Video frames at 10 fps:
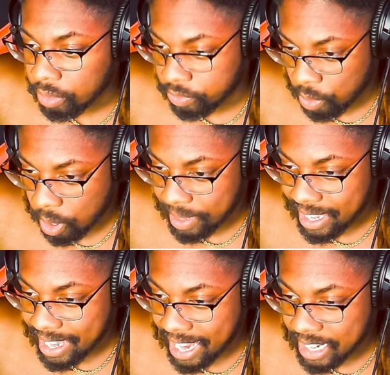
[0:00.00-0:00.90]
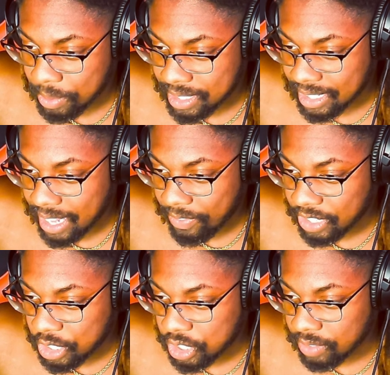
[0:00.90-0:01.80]
form, and it was the
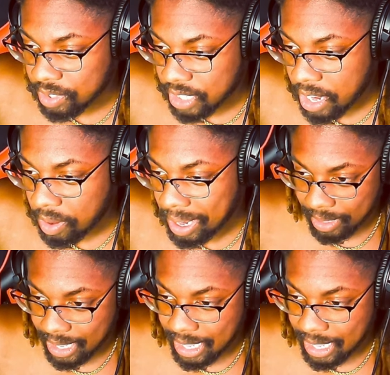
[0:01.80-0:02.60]
definition of scary.